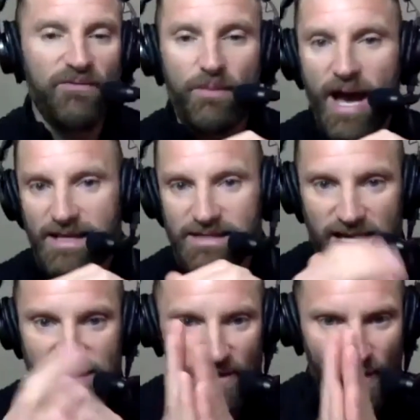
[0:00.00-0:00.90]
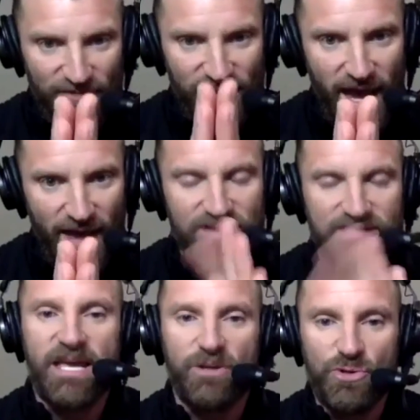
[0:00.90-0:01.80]
mindset that you have to
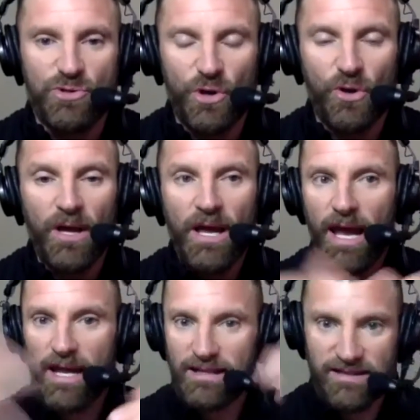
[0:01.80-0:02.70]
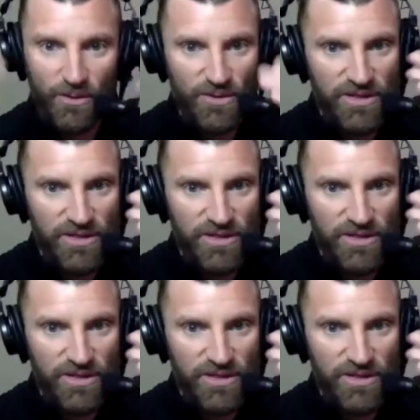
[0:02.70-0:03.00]
stay neutral and to deal with the